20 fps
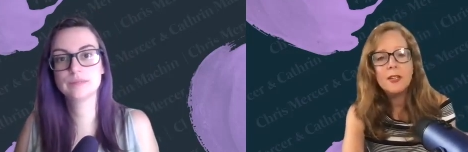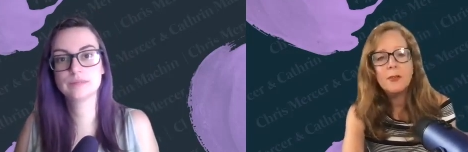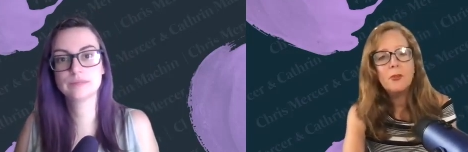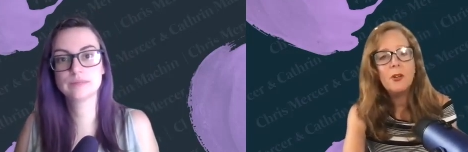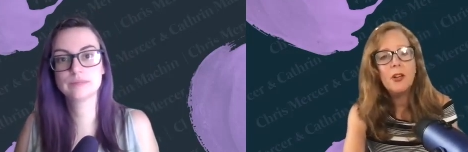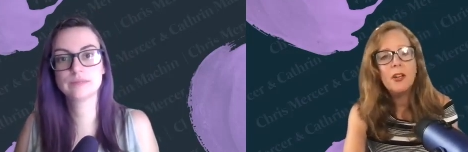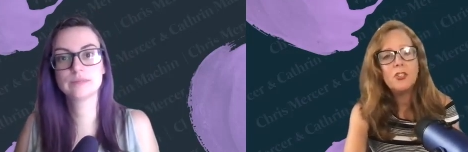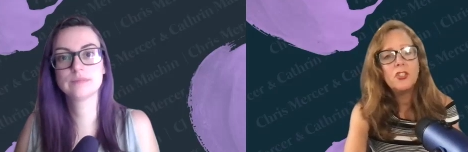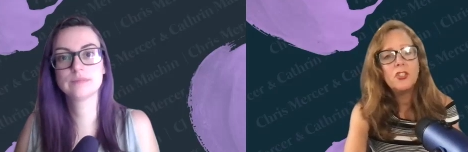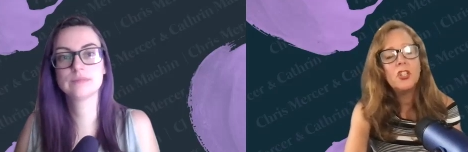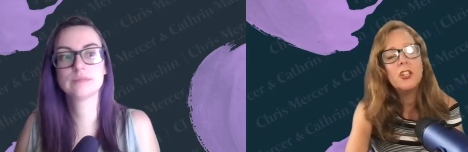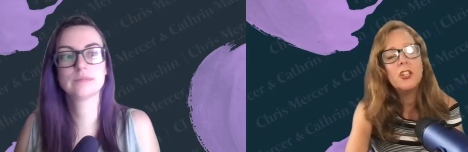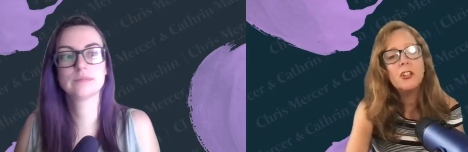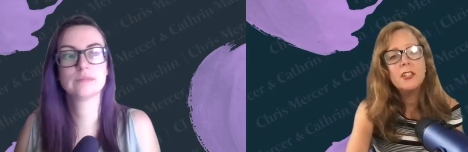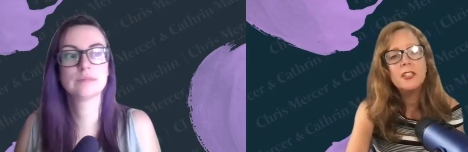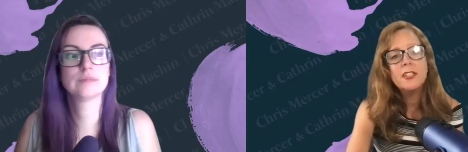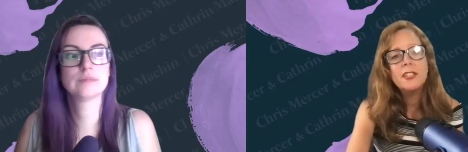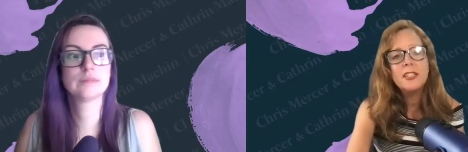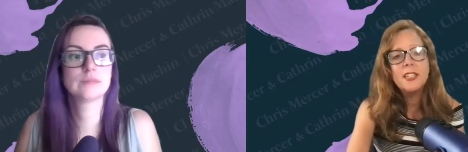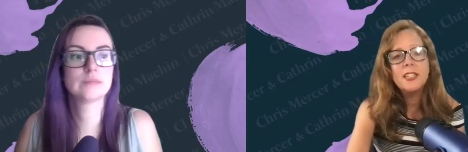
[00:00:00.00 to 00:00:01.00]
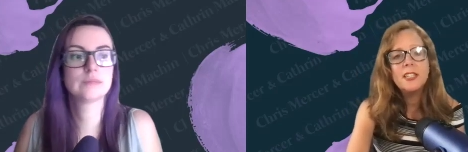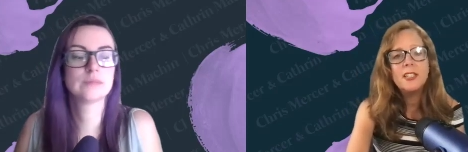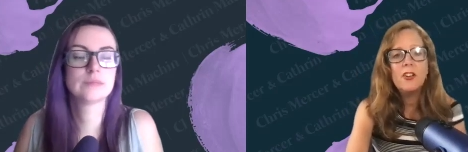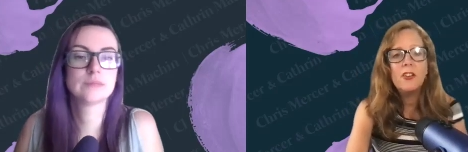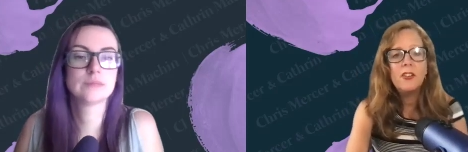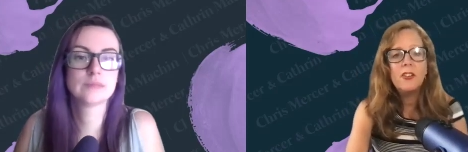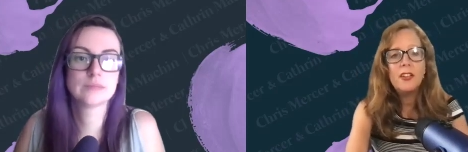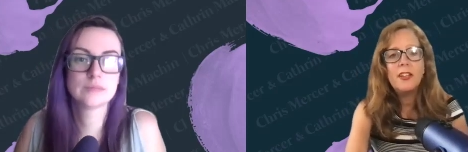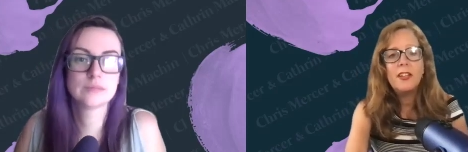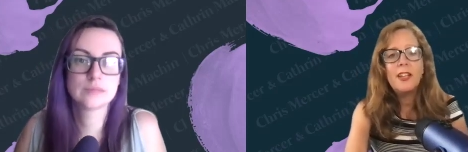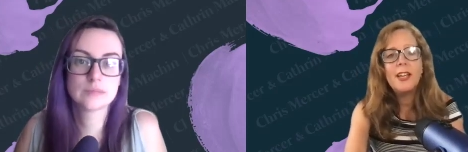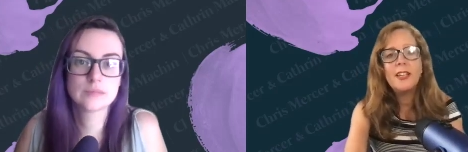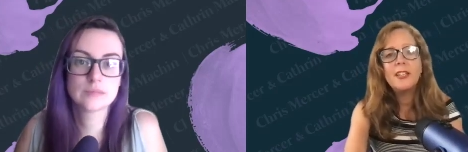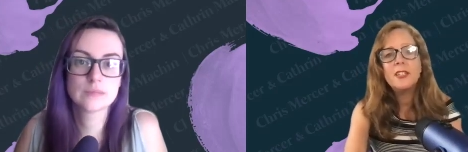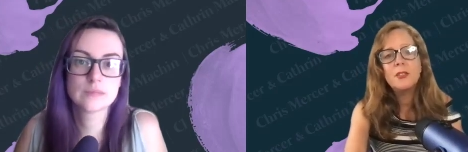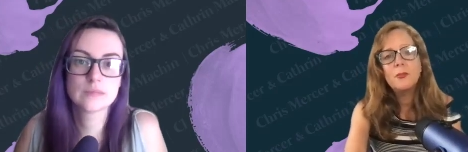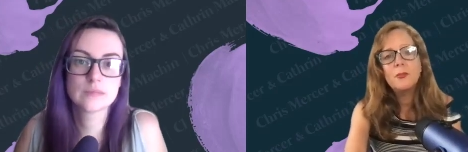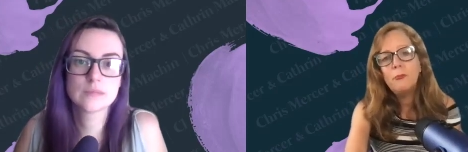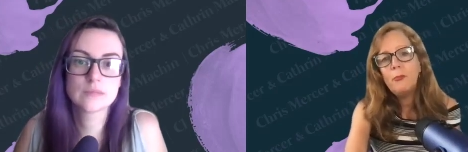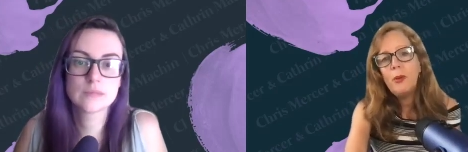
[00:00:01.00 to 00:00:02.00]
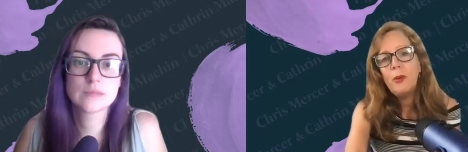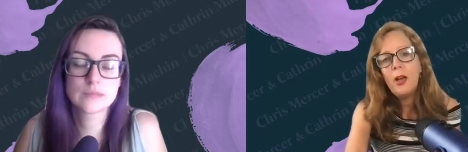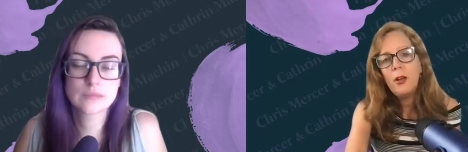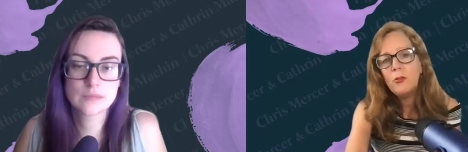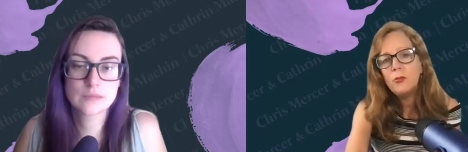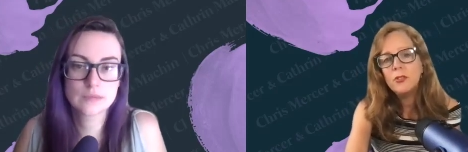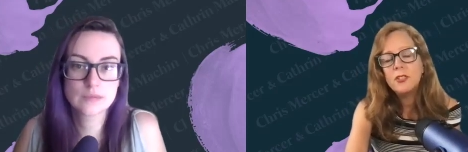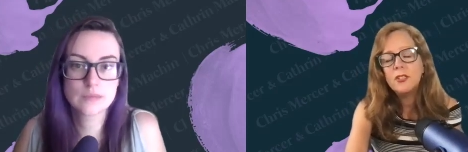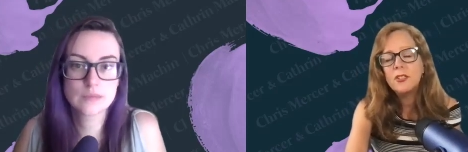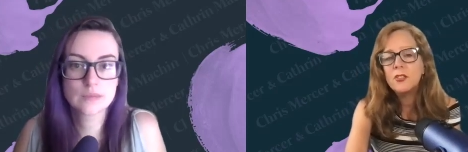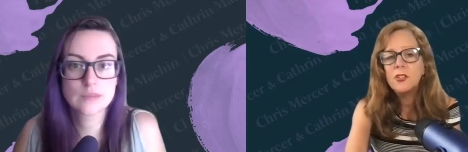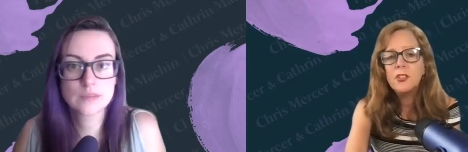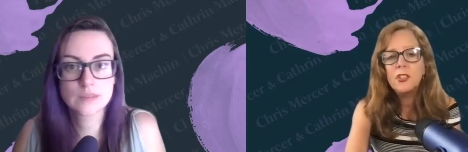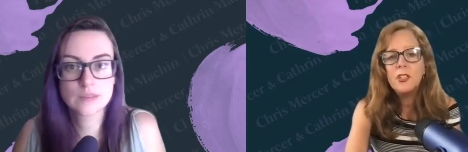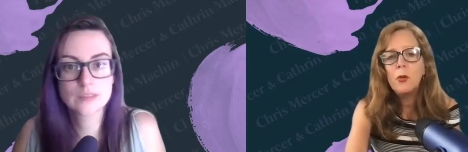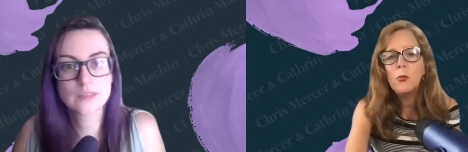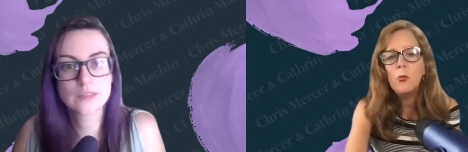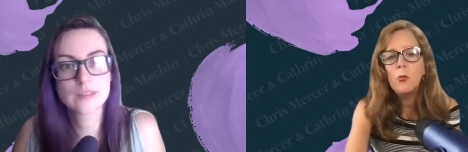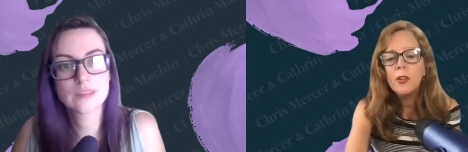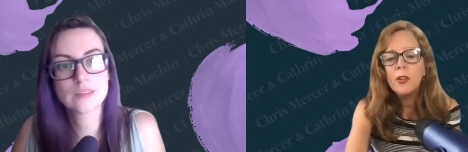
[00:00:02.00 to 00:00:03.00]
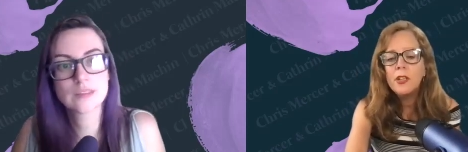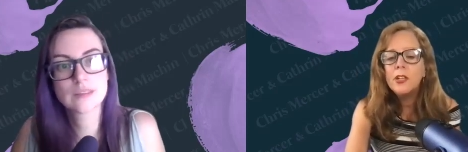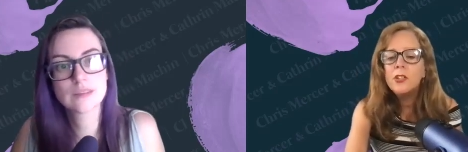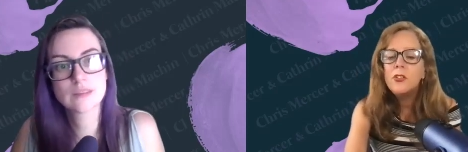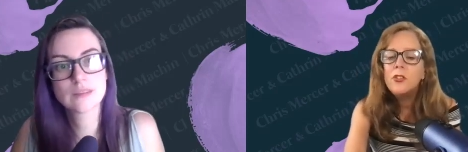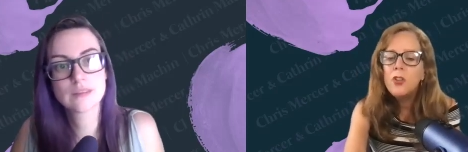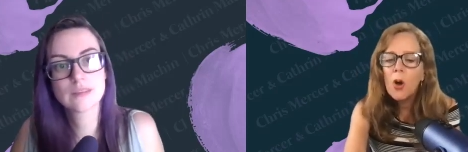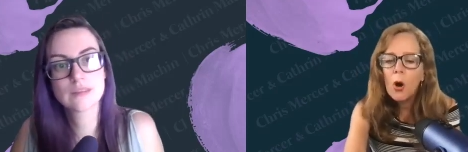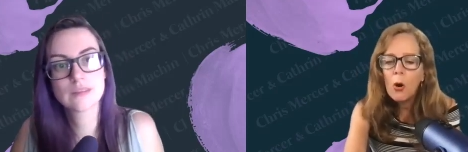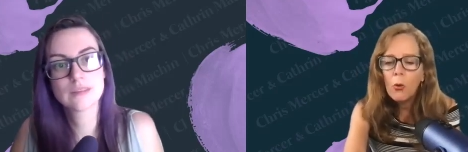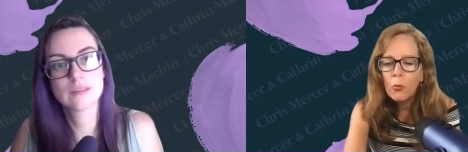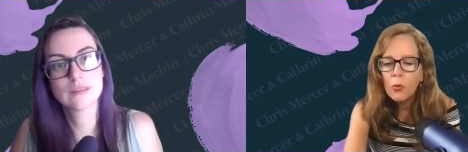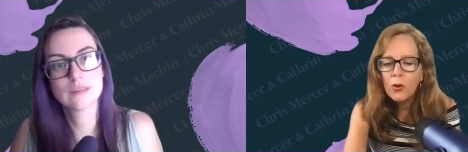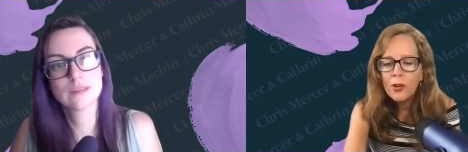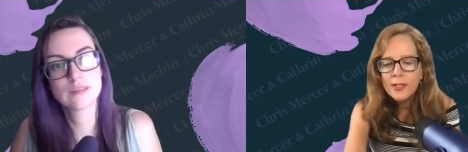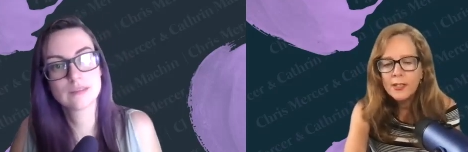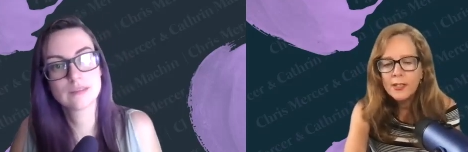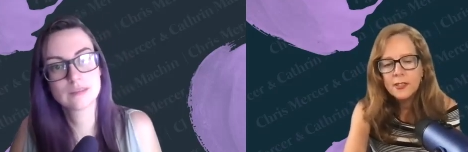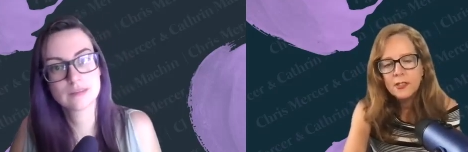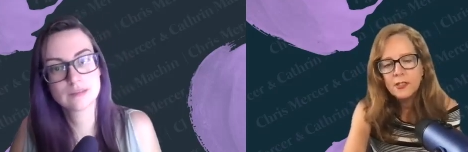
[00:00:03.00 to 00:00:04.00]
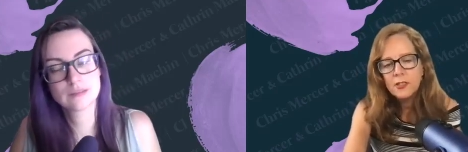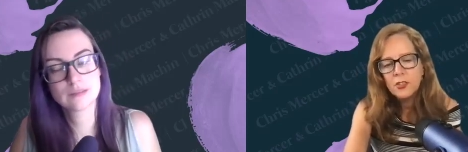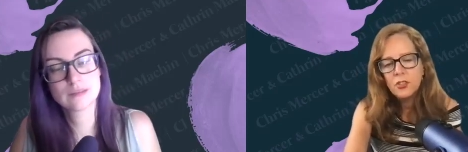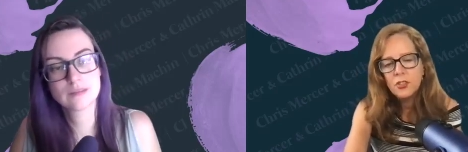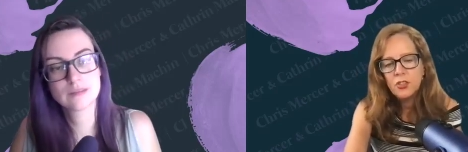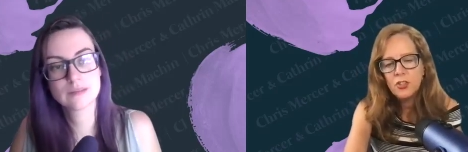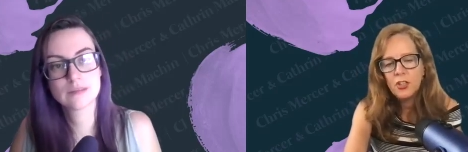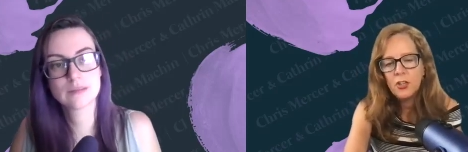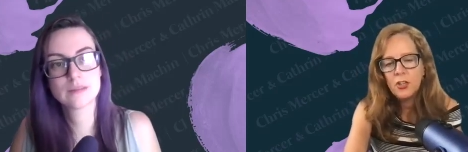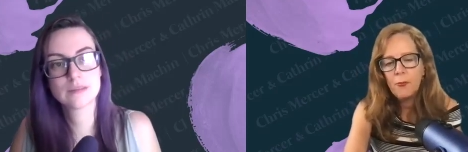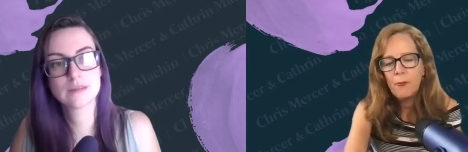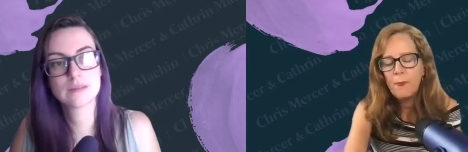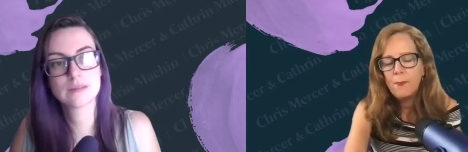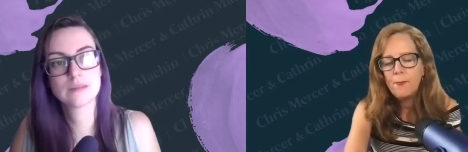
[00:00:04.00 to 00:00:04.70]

Speaker 1: I'm actually going to sit on and like some posts. So, you know, what are you not willing to do?